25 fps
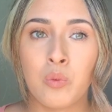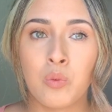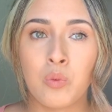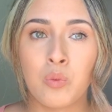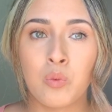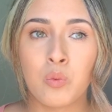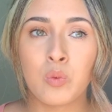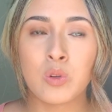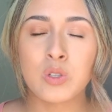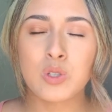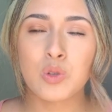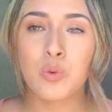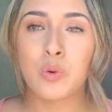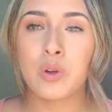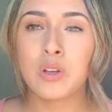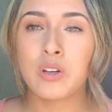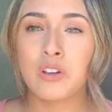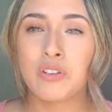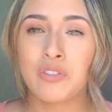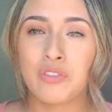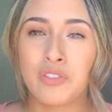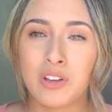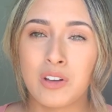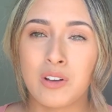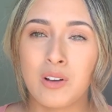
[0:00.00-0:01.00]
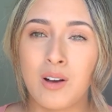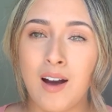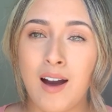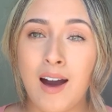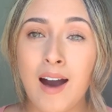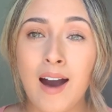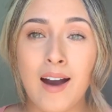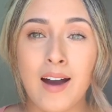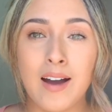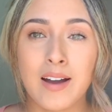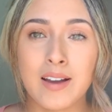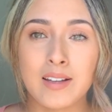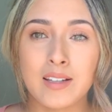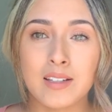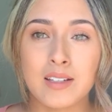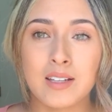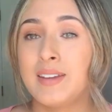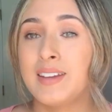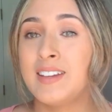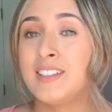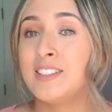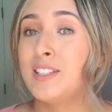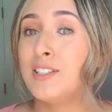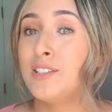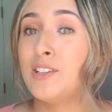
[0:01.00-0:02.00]
was going to feel hot.
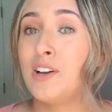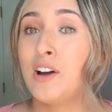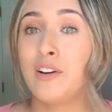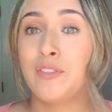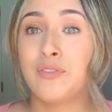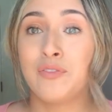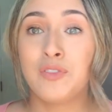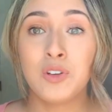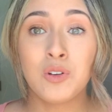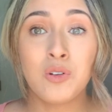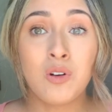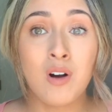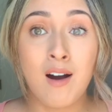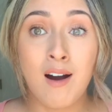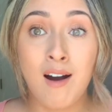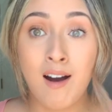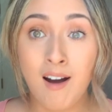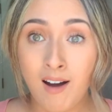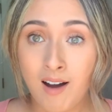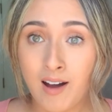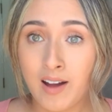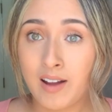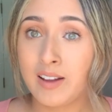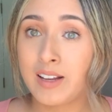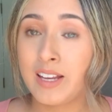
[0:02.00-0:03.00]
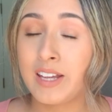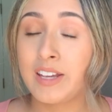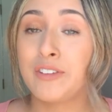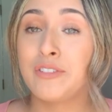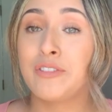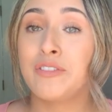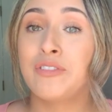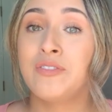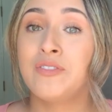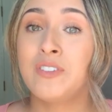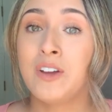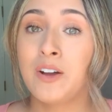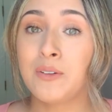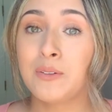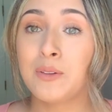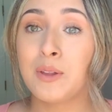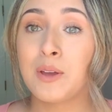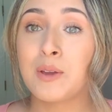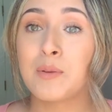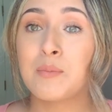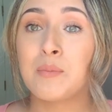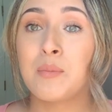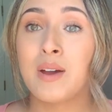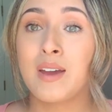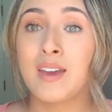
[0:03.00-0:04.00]
It did not feel hot. It felt
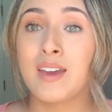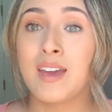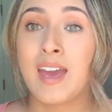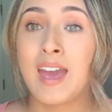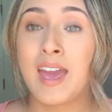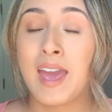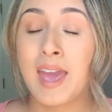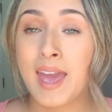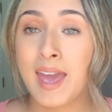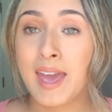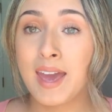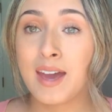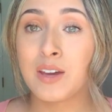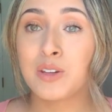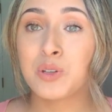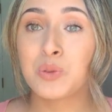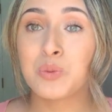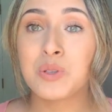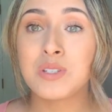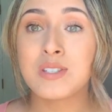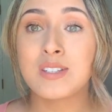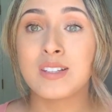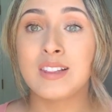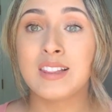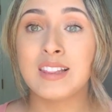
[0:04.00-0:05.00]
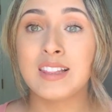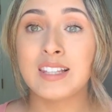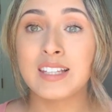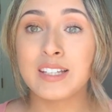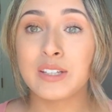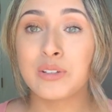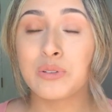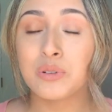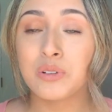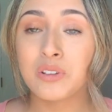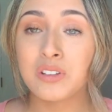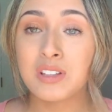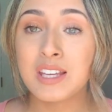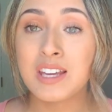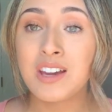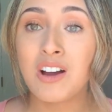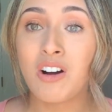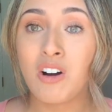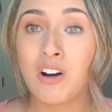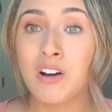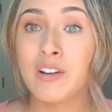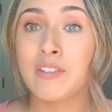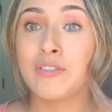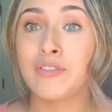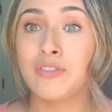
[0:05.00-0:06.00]
like my hand was literally
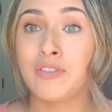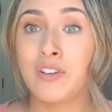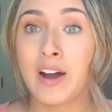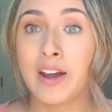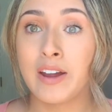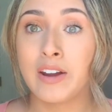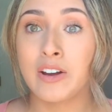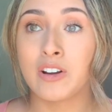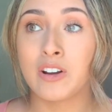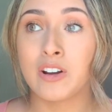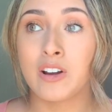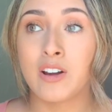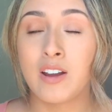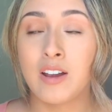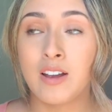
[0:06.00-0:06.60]
on fire.